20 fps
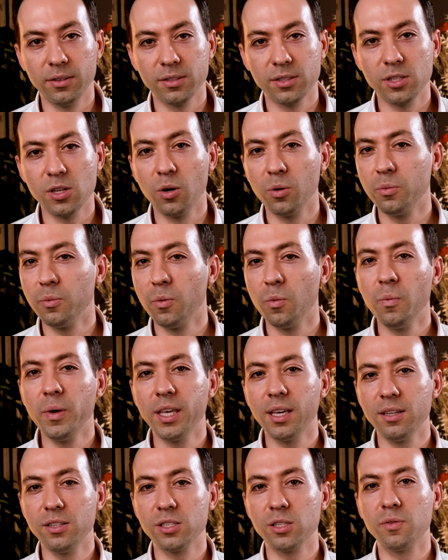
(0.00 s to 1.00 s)
So we
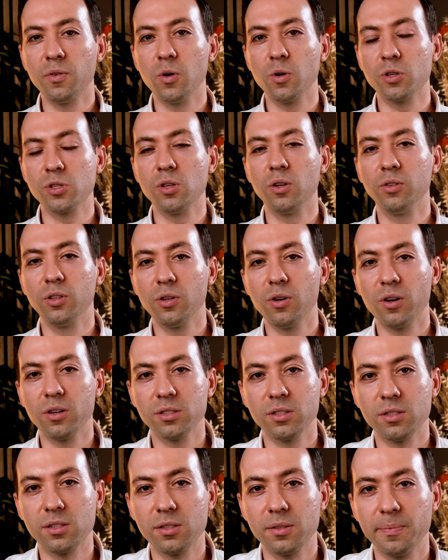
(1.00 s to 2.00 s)
can just focus on the
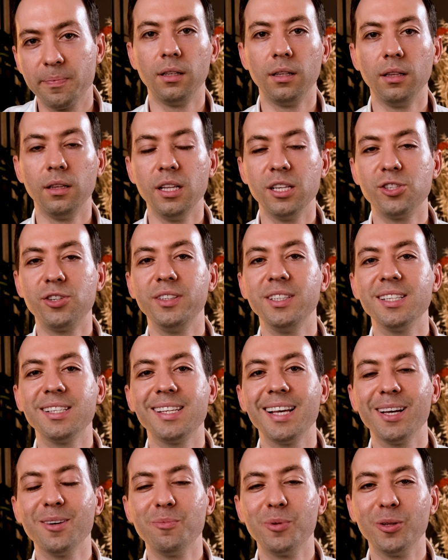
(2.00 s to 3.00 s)
costs. Let's read the
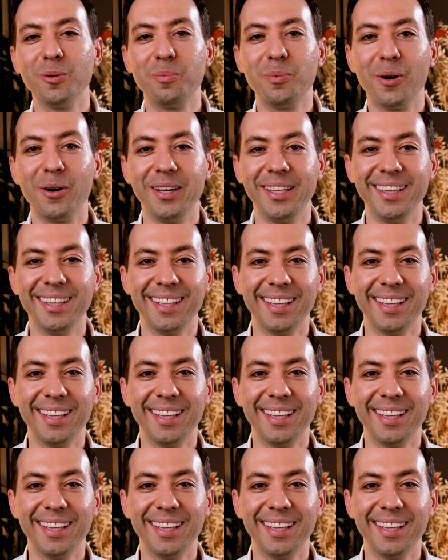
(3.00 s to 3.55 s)
second bullet point.